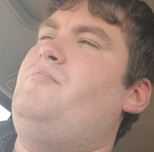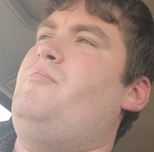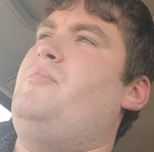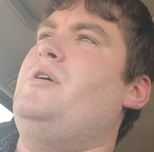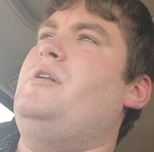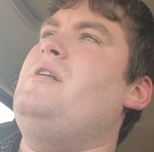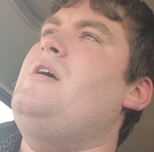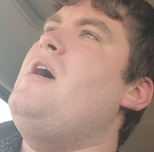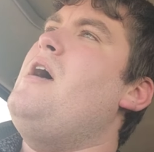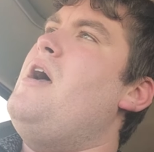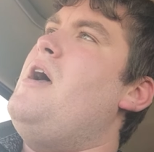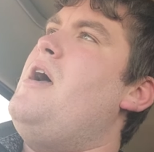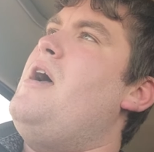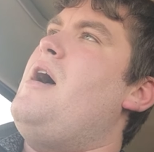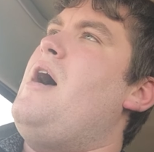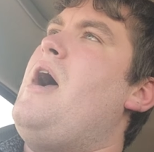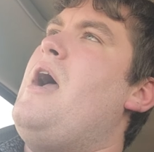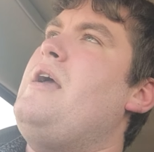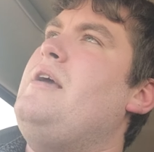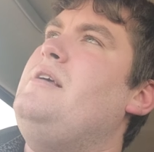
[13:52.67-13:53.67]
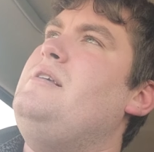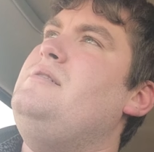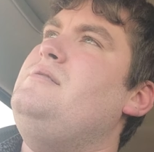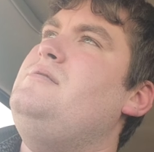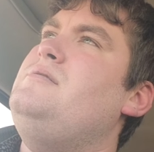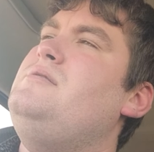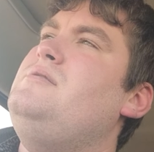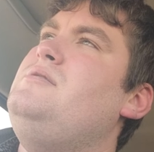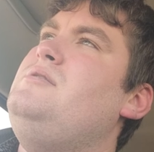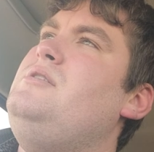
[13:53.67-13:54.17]
but
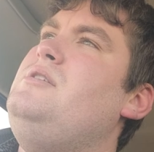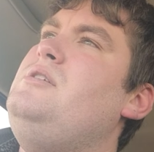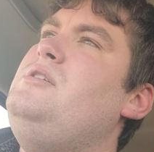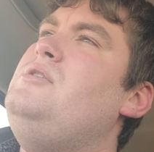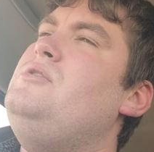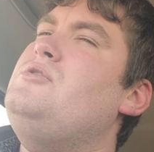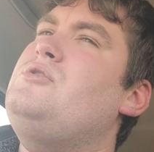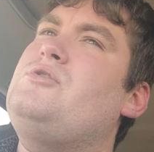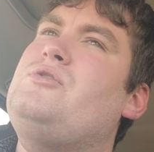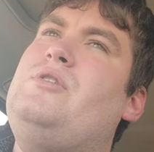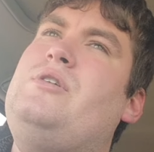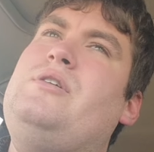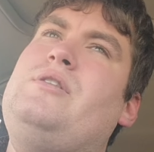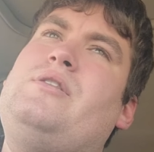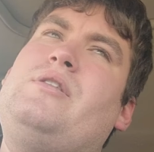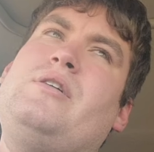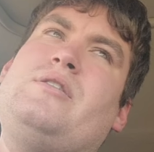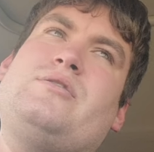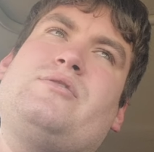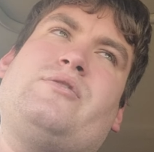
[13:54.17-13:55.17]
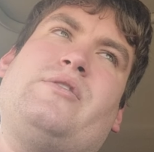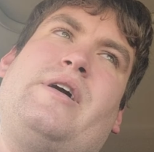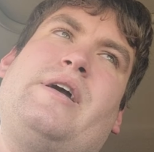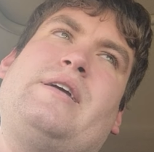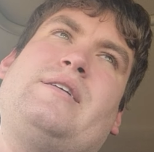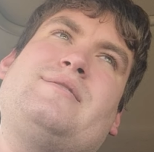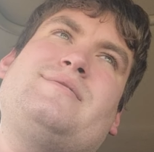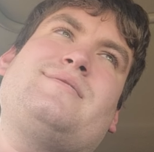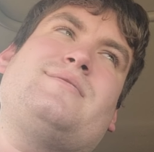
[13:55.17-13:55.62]
usually there's like